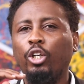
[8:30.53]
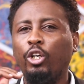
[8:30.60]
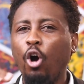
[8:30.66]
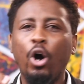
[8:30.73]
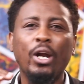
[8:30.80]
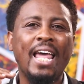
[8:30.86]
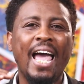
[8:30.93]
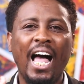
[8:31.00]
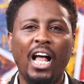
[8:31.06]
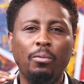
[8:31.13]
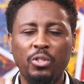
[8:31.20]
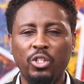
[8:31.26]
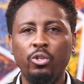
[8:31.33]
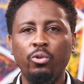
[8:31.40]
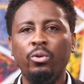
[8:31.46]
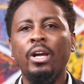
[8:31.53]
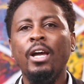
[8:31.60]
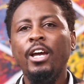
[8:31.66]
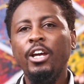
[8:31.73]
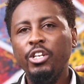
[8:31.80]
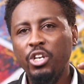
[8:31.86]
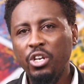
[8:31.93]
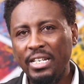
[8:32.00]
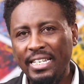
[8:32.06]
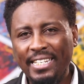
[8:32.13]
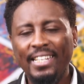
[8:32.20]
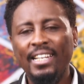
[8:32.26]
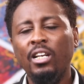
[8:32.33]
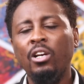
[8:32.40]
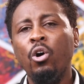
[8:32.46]
God helps you to
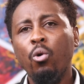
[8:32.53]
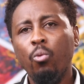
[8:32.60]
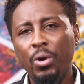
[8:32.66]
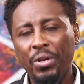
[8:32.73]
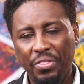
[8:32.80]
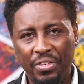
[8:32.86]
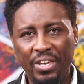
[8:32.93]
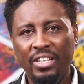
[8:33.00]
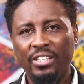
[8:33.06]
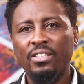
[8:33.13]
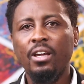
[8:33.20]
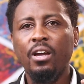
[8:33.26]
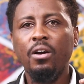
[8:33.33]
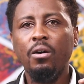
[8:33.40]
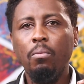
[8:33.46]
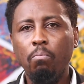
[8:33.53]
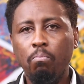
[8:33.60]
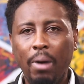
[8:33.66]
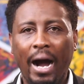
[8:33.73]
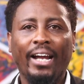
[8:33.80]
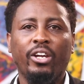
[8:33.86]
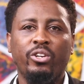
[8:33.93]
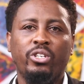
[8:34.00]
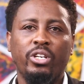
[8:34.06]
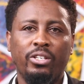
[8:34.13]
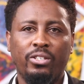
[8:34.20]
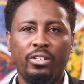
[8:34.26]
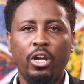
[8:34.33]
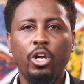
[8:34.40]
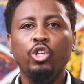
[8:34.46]
deal with these baggages.